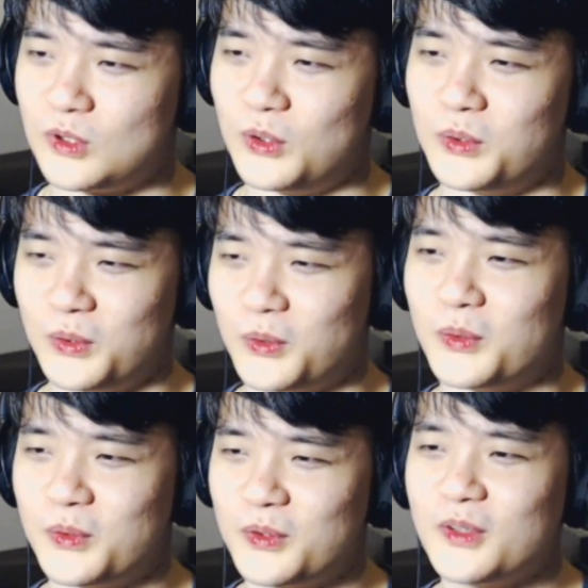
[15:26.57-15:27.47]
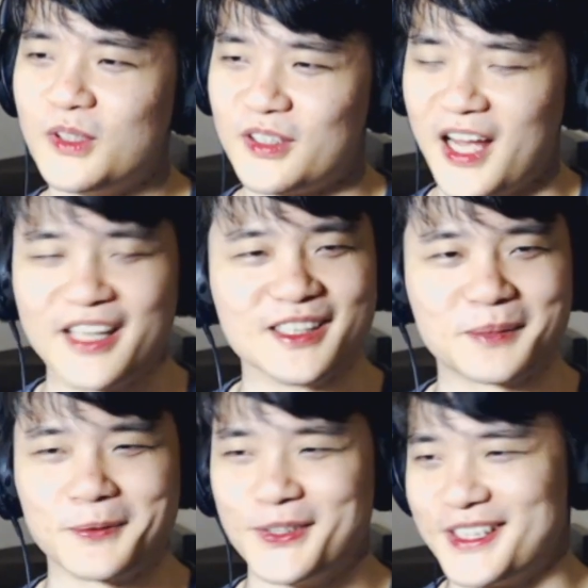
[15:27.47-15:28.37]
Oh, that is
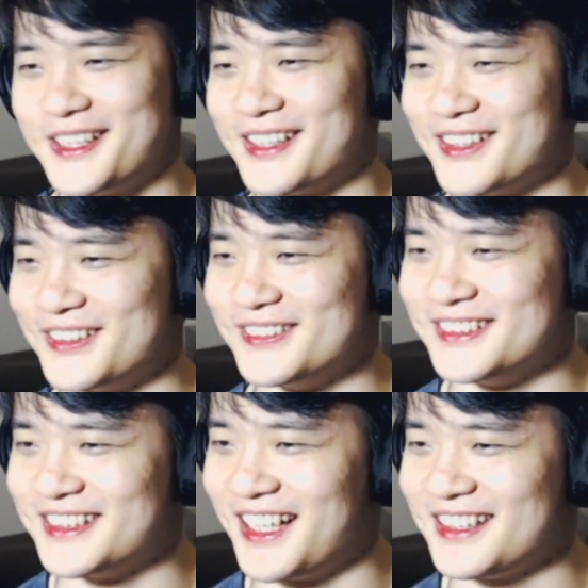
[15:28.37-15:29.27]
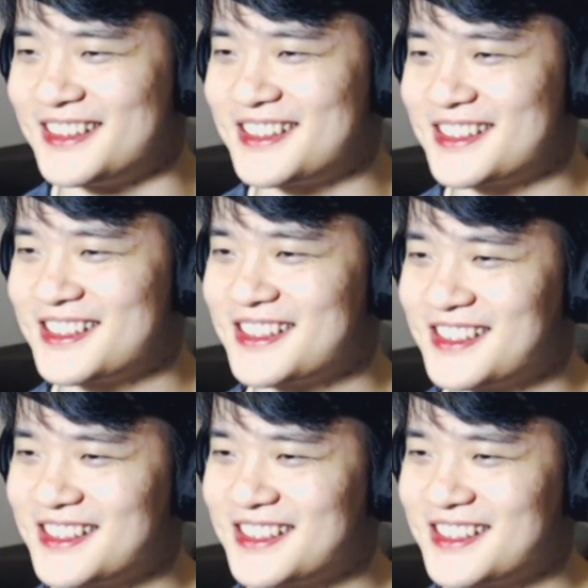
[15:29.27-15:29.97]
pretty though. Nice.